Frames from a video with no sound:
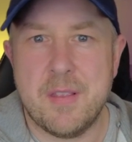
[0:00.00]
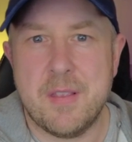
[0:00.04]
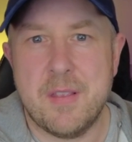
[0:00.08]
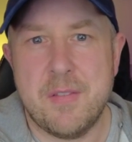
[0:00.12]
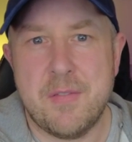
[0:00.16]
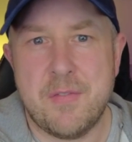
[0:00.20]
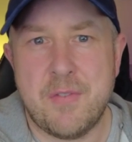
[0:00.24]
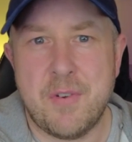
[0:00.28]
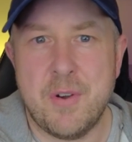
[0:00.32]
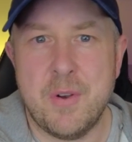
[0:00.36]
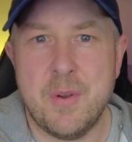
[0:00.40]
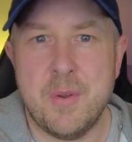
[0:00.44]

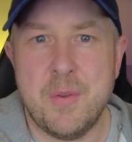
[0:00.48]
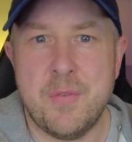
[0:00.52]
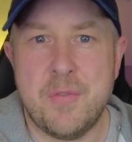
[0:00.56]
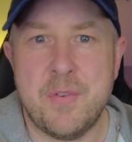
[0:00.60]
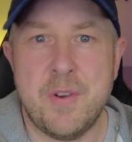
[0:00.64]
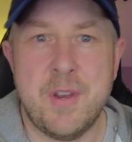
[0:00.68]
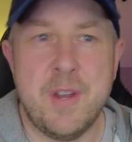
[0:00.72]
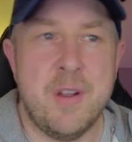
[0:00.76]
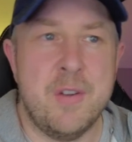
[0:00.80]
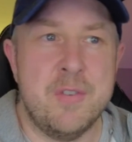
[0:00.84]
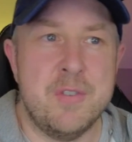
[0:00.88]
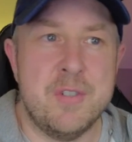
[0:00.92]
through
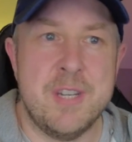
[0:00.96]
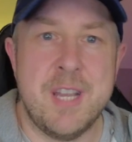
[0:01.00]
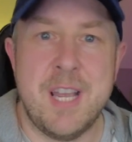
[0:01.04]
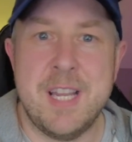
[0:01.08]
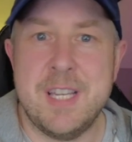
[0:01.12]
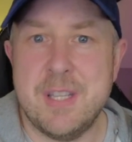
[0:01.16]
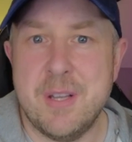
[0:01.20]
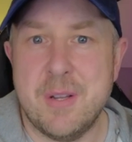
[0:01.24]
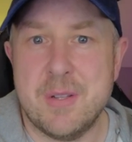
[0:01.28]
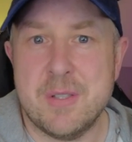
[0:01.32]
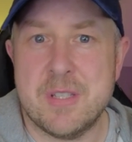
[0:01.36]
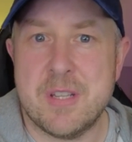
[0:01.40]

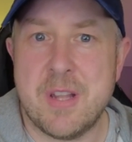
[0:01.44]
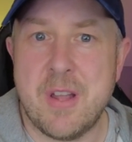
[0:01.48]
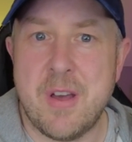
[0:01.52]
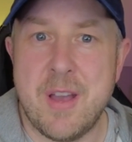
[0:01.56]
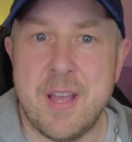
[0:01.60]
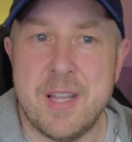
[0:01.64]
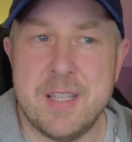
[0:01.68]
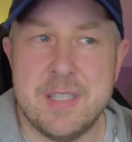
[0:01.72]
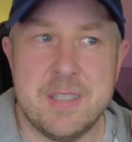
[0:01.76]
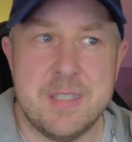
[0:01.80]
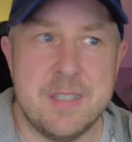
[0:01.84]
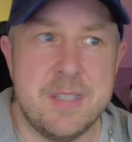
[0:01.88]
380 odd
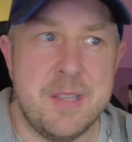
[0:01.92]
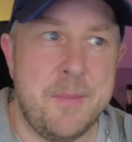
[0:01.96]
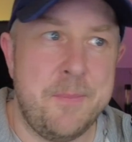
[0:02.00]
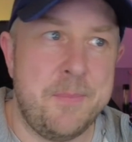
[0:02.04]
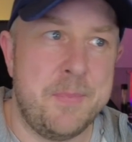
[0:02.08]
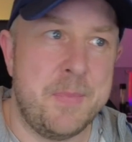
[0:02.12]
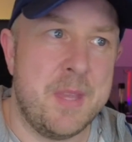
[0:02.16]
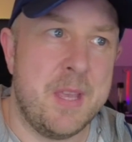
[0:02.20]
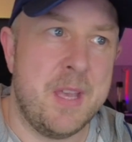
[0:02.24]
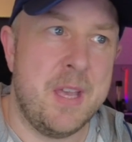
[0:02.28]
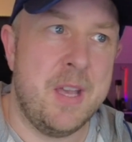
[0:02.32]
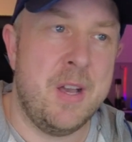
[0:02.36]
slides
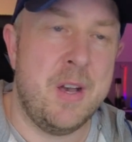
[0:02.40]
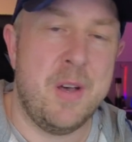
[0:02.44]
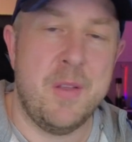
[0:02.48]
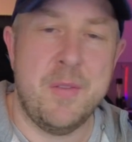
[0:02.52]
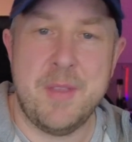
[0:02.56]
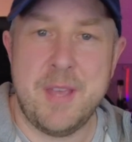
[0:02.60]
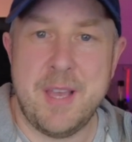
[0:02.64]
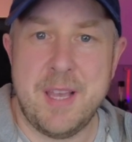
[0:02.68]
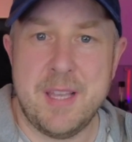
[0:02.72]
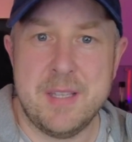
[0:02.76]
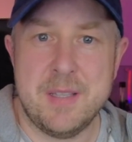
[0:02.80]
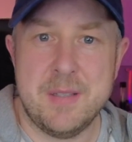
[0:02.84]

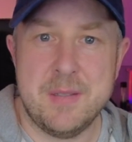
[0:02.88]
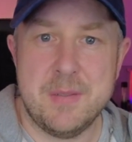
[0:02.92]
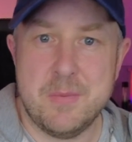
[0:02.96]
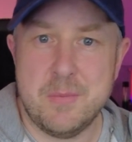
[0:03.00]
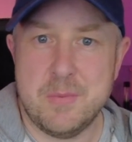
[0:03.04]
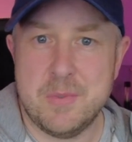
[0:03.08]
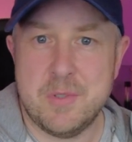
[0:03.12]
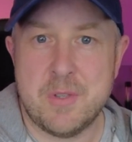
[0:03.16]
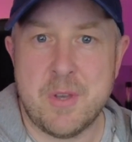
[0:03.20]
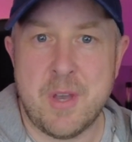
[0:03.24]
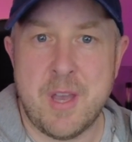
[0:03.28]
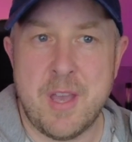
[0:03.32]
on their
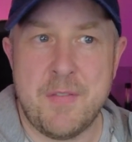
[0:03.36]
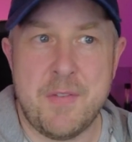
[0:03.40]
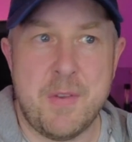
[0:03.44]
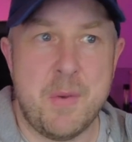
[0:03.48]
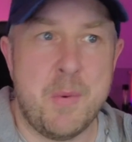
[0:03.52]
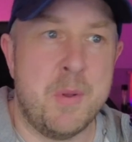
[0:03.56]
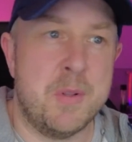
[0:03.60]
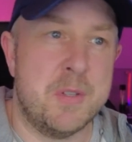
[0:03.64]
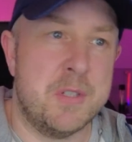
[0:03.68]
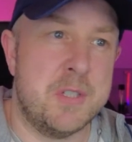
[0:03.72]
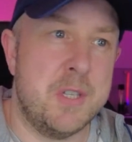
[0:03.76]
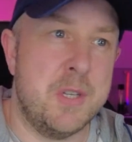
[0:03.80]
site if
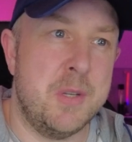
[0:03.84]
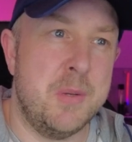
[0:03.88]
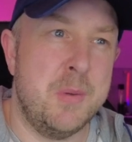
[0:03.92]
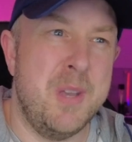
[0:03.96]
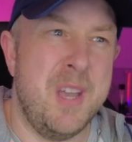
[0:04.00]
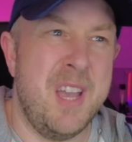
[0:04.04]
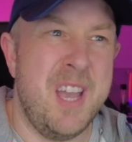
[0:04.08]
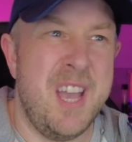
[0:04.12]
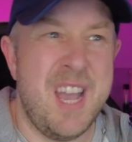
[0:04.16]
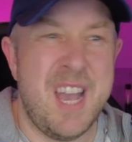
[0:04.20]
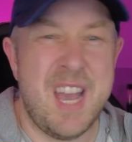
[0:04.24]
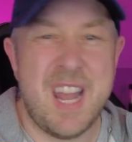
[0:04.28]
you want to.
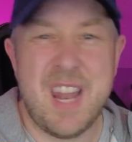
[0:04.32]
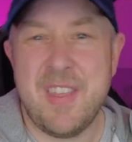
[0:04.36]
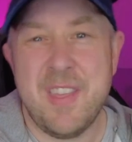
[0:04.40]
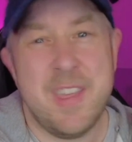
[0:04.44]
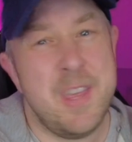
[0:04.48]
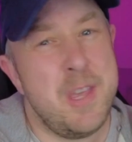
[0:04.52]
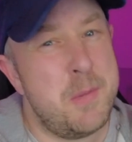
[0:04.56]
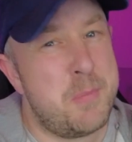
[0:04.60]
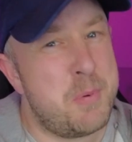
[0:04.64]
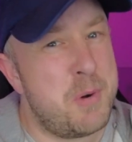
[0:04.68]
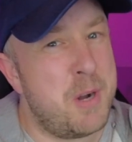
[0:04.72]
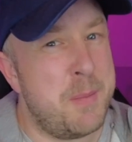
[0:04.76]
And I
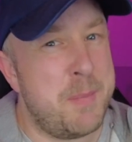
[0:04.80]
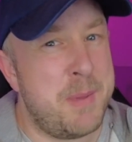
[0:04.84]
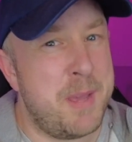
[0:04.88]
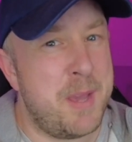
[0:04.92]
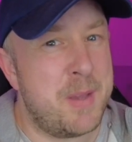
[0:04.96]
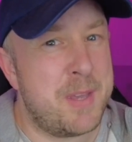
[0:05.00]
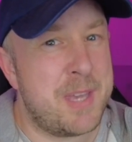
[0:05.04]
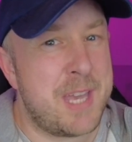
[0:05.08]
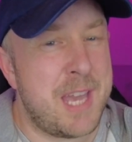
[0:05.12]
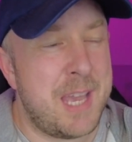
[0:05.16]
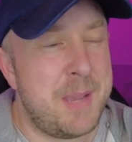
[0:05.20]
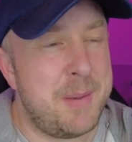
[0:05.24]
think you'll probably be
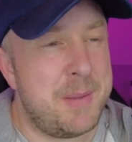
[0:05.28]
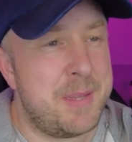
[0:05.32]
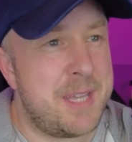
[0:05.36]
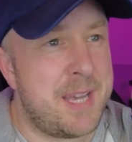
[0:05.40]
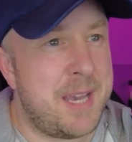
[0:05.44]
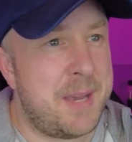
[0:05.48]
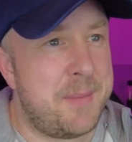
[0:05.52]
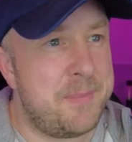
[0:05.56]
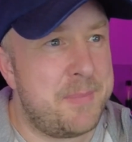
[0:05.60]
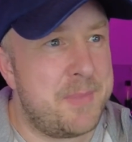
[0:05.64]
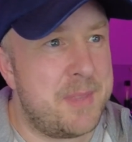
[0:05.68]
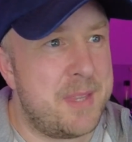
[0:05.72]
okay with
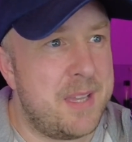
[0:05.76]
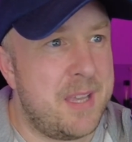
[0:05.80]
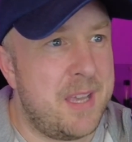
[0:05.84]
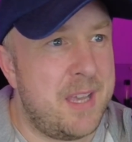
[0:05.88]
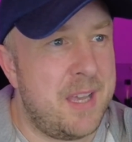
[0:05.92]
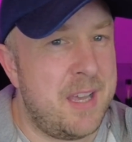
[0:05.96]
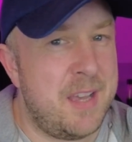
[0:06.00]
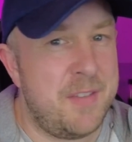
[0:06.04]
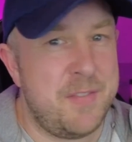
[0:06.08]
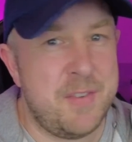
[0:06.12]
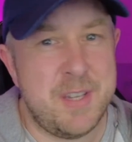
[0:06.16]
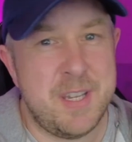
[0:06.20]
that
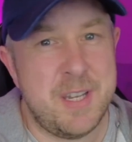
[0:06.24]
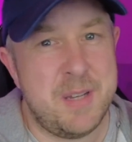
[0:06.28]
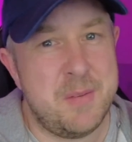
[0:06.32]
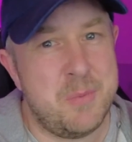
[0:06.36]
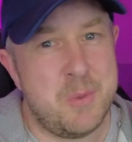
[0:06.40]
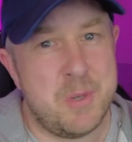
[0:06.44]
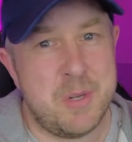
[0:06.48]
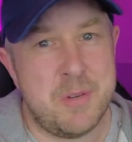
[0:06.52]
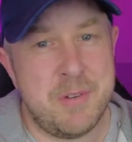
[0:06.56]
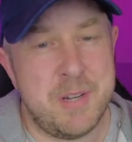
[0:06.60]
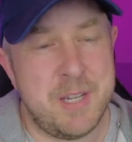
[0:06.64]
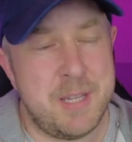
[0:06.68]
if you
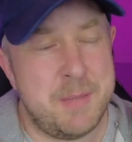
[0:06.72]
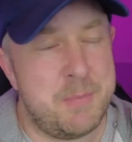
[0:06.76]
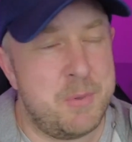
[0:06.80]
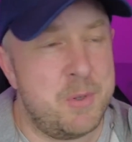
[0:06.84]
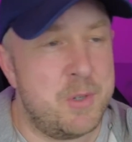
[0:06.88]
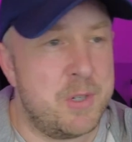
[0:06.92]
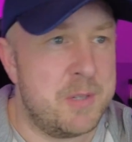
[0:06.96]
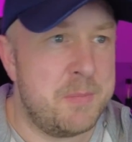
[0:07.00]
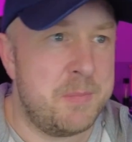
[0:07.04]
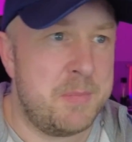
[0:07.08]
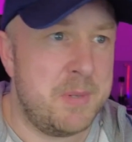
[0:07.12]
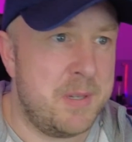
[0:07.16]
didn't want to read the
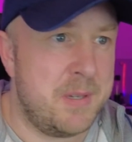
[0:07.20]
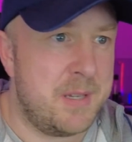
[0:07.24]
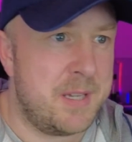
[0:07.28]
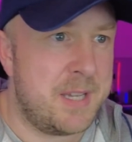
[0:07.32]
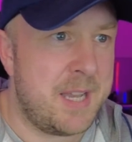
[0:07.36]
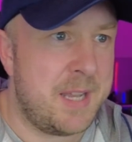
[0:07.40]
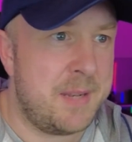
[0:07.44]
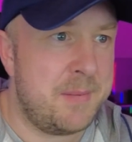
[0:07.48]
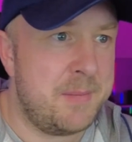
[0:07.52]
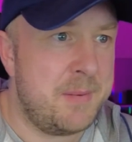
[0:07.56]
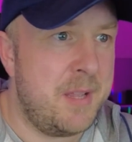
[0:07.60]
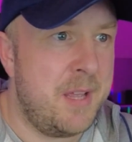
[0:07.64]
book, but
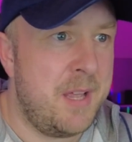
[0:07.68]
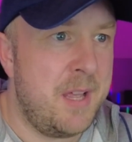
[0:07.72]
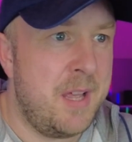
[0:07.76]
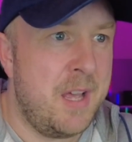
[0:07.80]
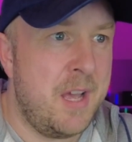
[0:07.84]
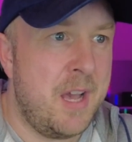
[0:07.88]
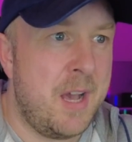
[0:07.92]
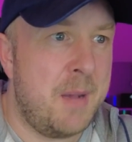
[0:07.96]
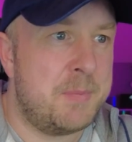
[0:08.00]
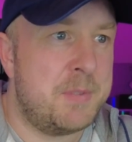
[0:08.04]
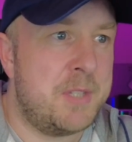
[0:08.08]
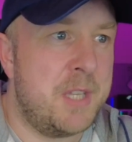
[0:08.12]
again,
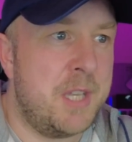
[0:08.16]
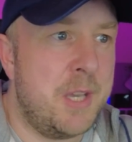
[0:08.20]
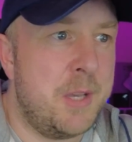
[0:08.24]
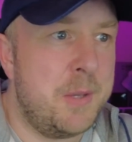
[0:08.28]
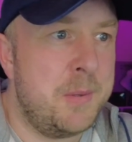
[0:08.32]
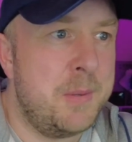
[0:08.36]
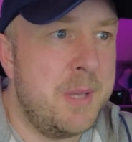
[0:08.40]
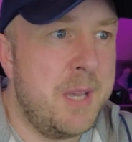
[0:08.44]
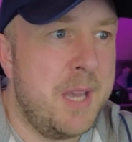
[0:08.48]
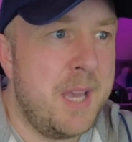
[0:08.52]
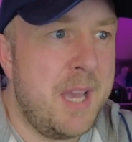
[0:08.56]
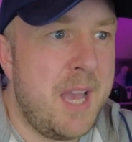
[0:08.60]
up to
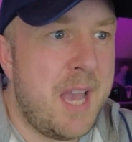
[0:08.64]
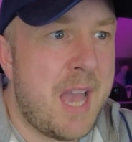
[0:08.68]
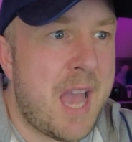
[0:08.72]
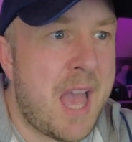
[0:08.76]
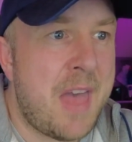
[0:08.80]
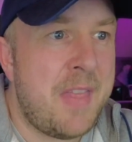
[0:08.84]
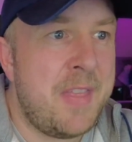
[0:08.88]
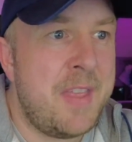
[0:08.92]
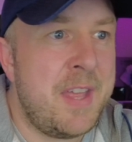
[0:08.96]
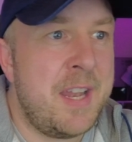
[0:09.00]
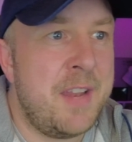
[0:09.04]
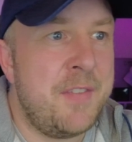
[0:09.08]
you.
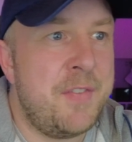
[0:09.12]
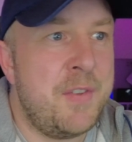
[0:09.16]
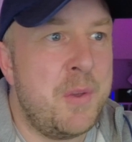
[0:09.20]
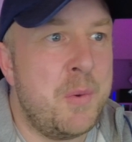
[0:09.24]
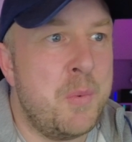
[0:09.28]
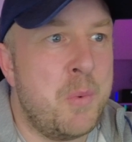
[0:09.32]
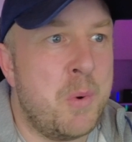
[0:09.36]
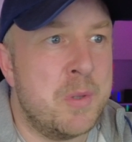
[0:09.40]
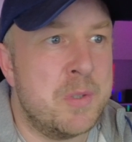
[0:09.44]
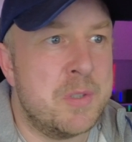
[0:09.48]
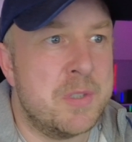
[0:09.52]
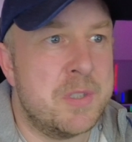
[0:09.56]
And then if
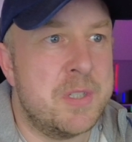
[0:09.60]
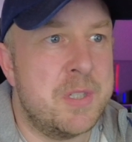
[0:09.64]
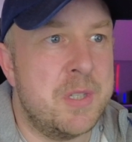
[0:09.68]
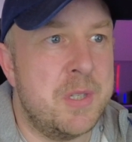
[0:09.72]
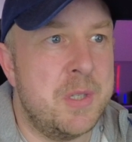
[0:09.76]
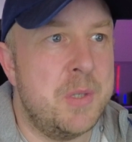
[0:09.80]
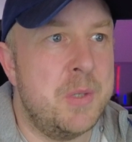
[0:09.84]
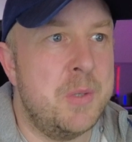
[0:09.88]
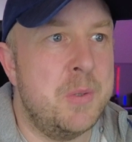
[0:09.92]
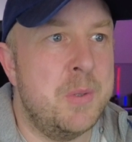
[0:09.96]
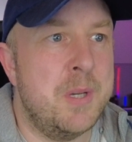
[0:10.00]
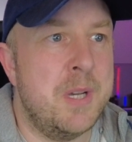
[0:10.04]
you want
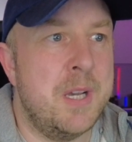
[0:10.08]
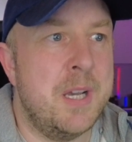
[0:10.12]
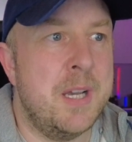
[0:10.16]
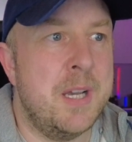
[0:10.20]
to